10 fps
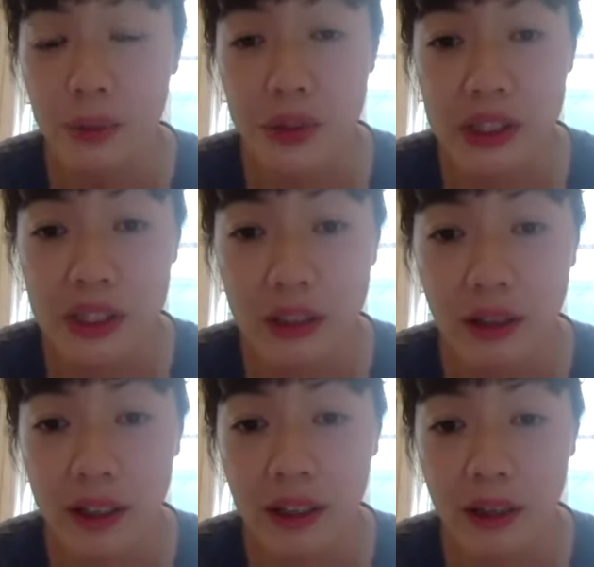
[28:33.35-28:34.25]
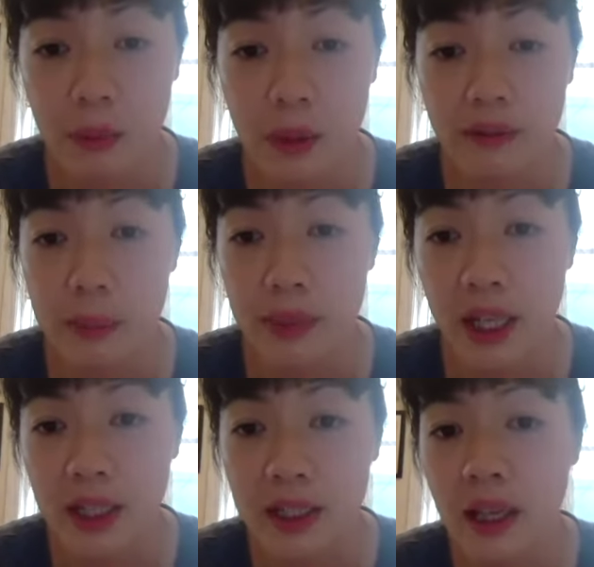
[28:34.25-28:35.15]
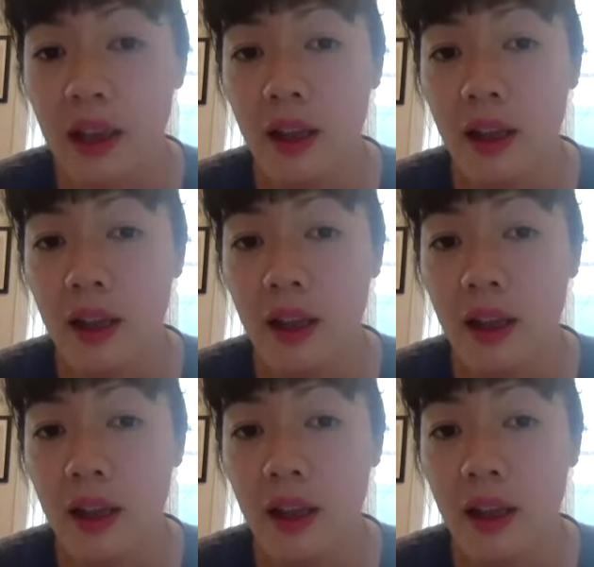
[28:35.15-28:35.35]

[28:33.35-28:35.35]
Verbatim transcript: which is still, I think, one of the biggest